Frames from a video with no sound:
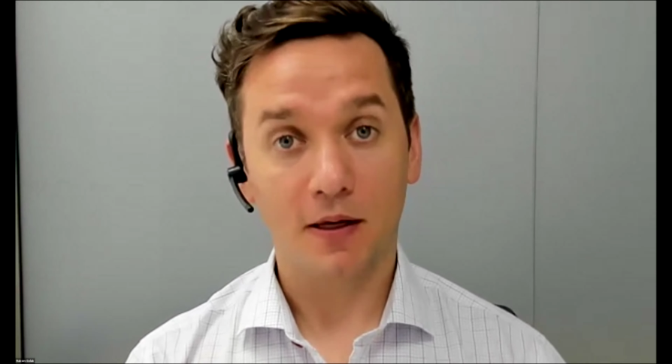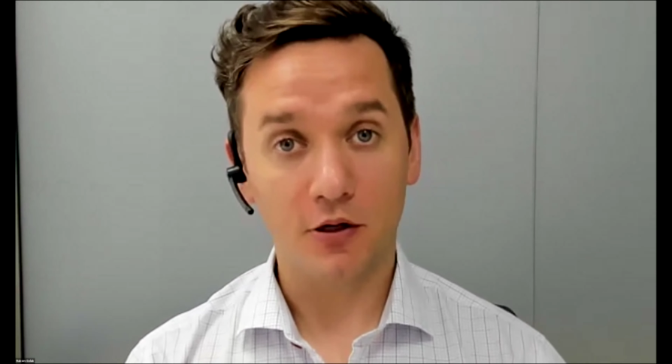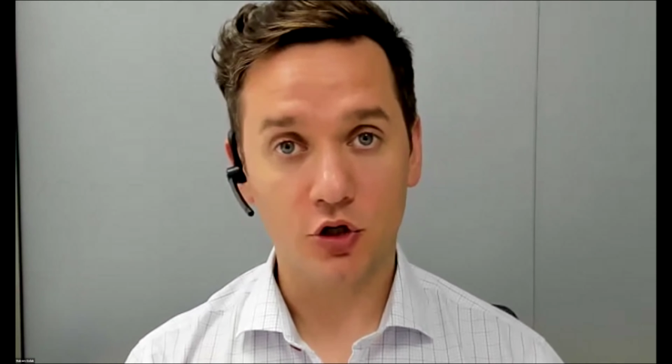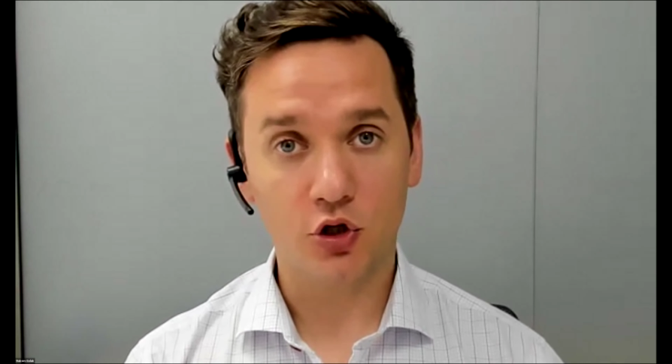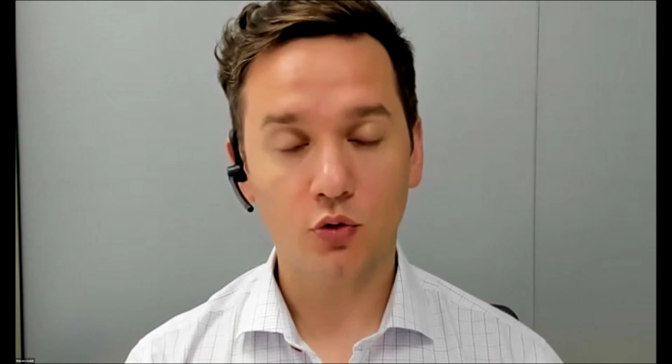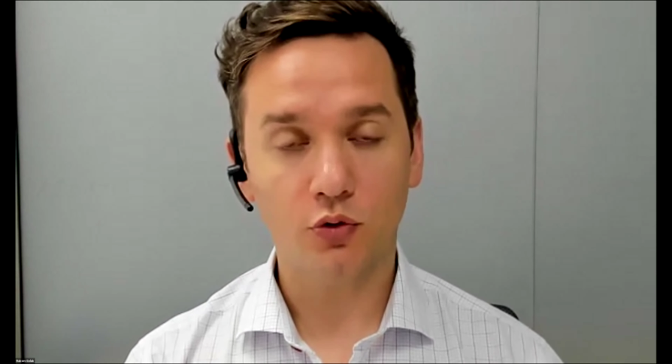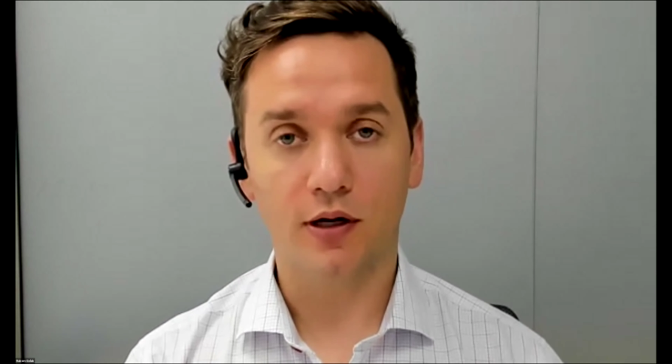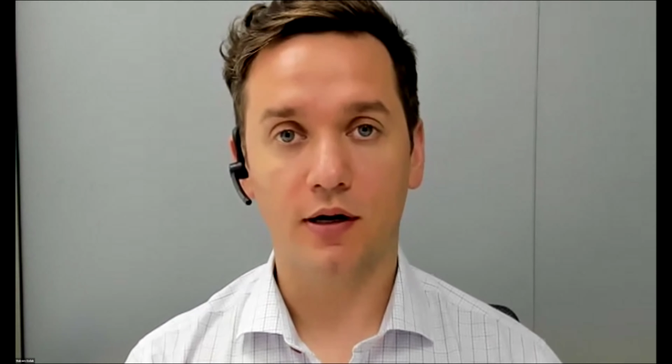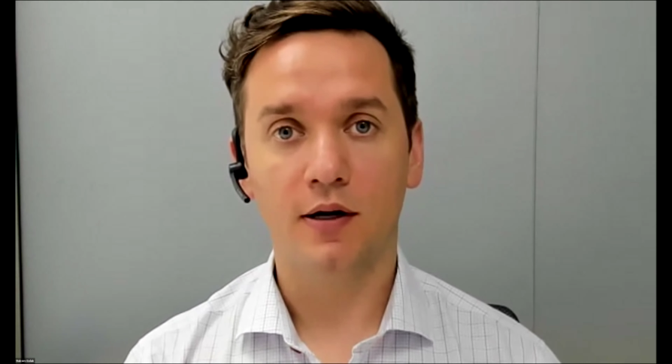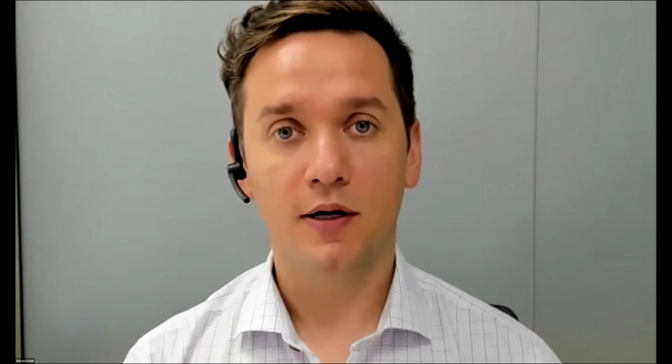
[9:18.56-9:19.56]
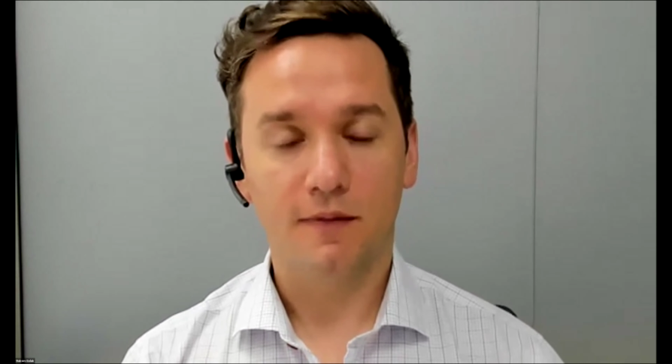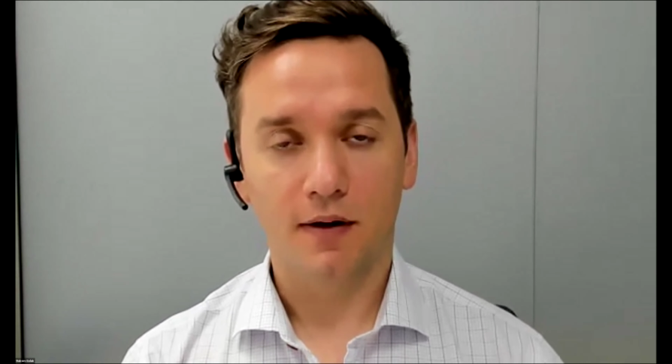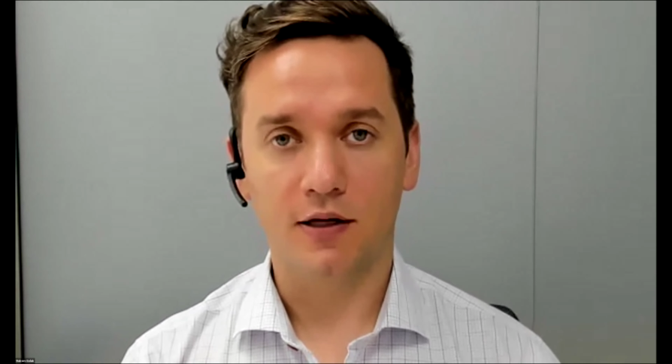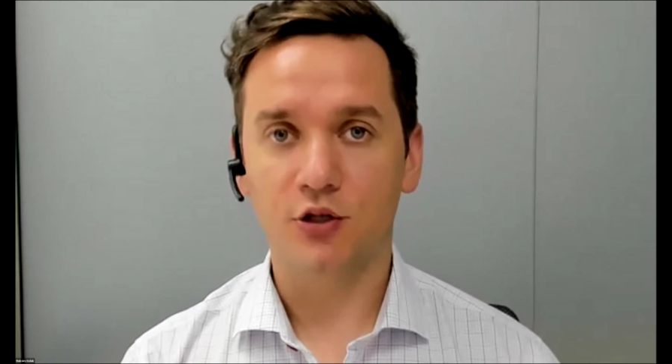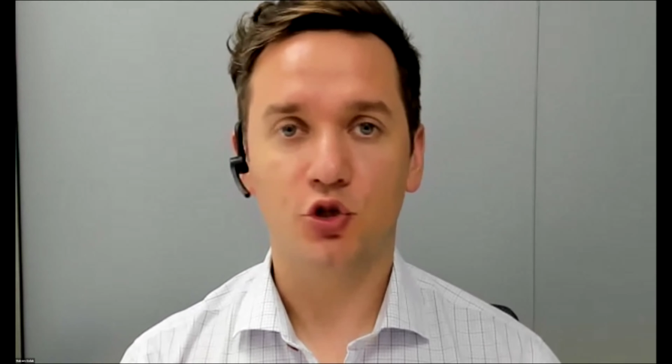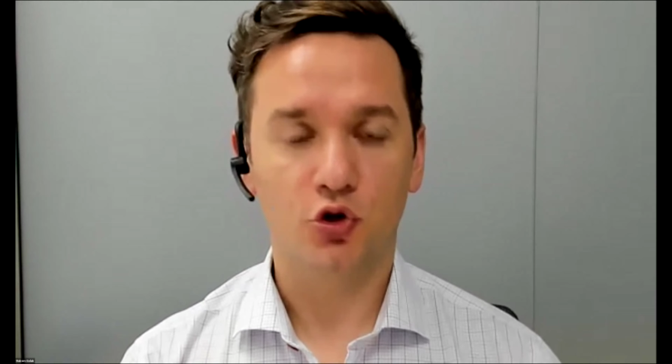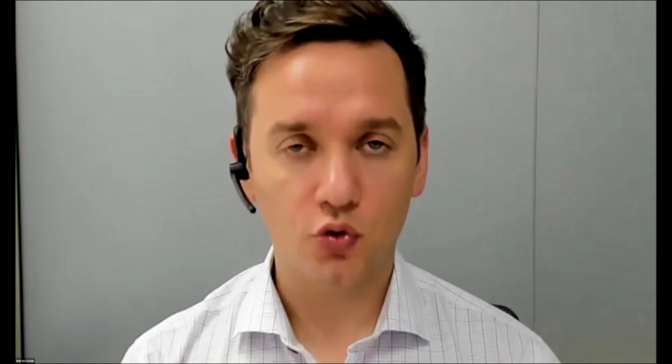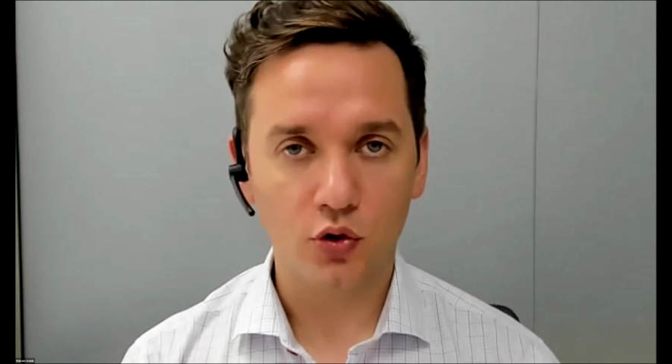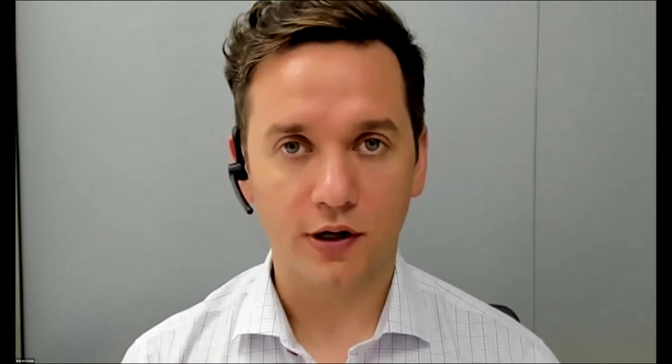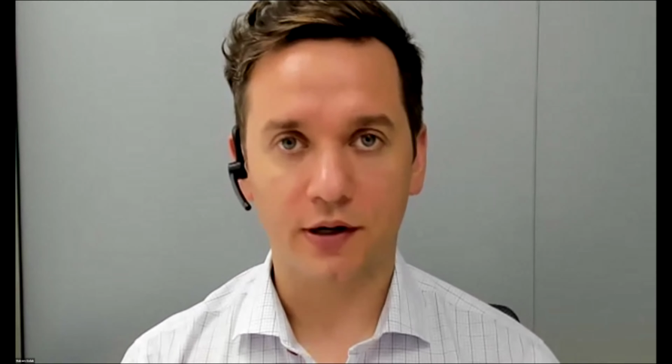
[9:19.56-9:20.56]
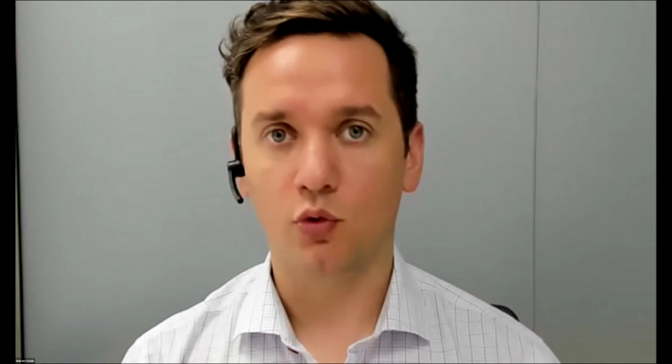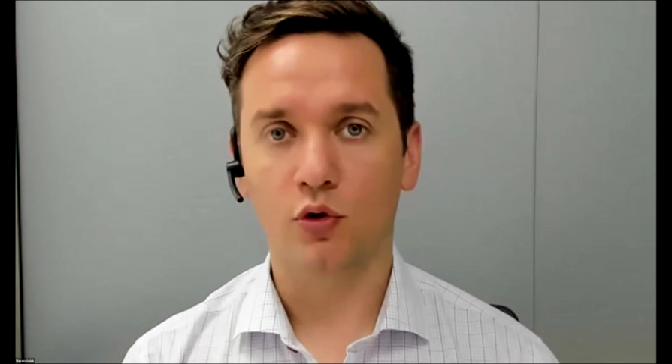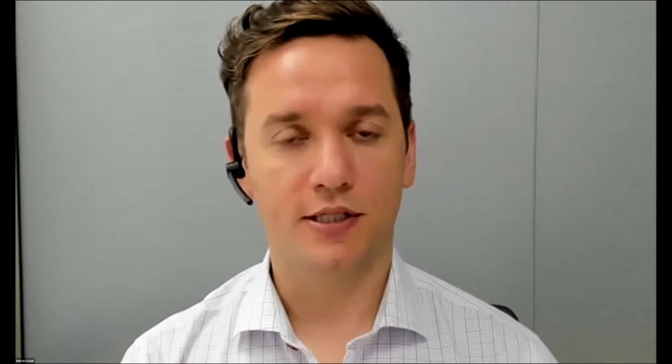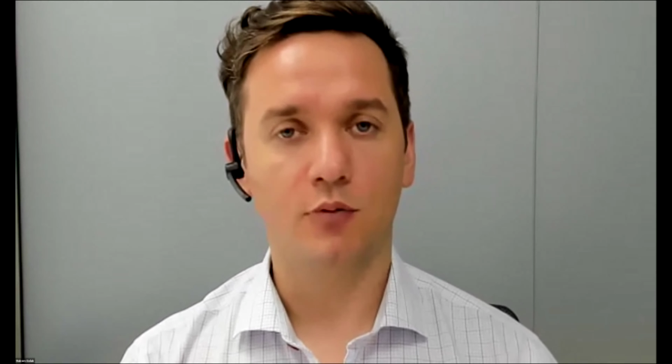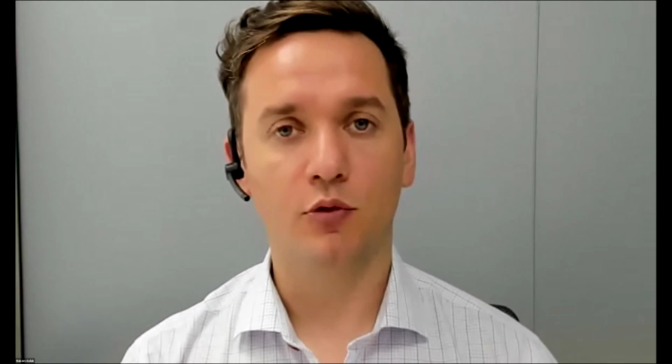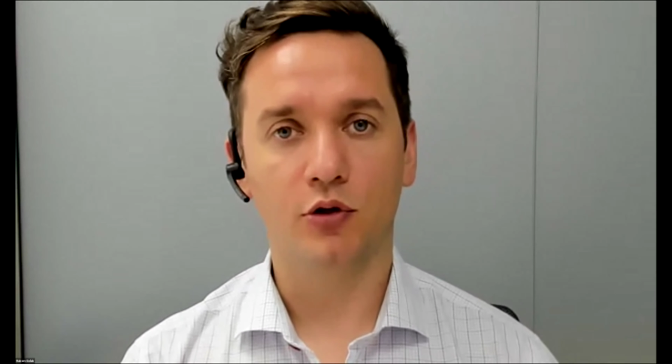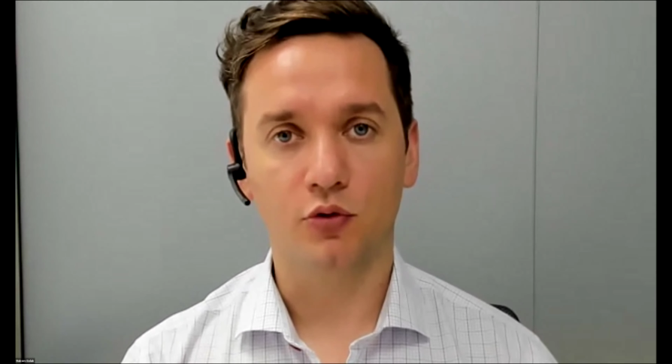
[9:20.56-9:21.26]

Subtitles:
you show the intruder or someone